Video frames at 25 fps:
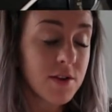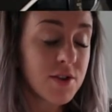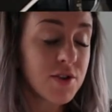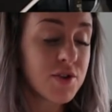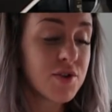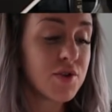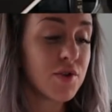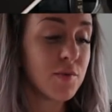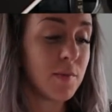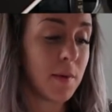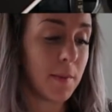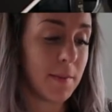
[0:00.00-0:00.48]

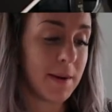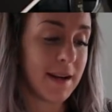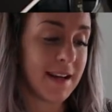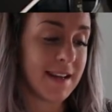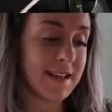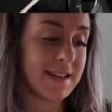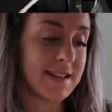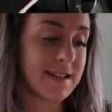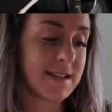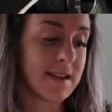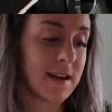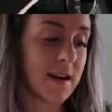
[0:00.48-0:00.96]
Super
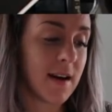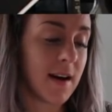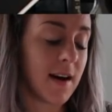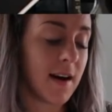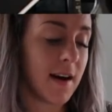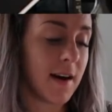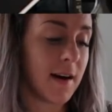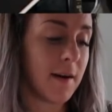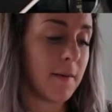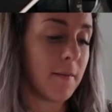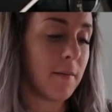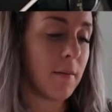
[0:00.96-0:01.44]
pleased.
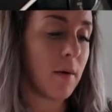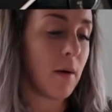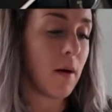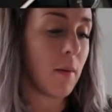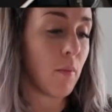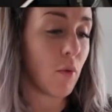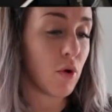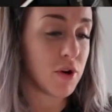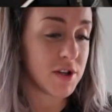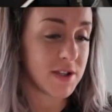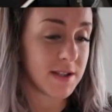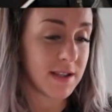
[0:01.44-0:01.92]
Um,
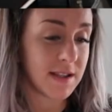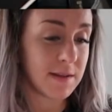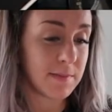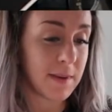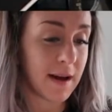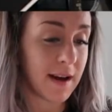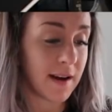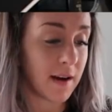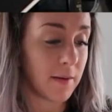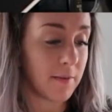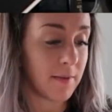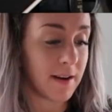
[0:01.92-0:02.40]
I'm watching this
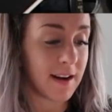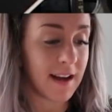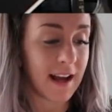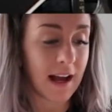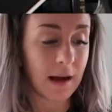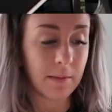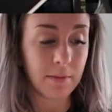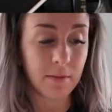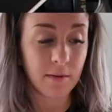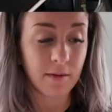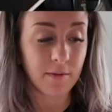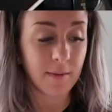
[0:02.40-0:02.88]
back, I'm really
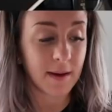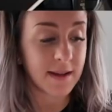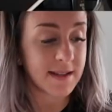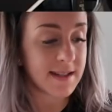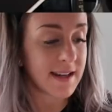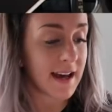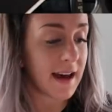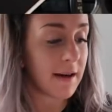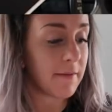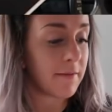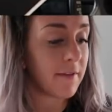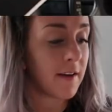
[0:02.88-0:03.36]
happy with my
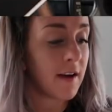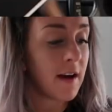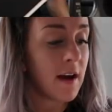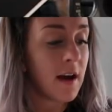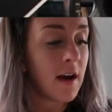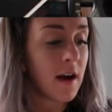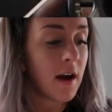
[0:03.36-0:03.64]
depth,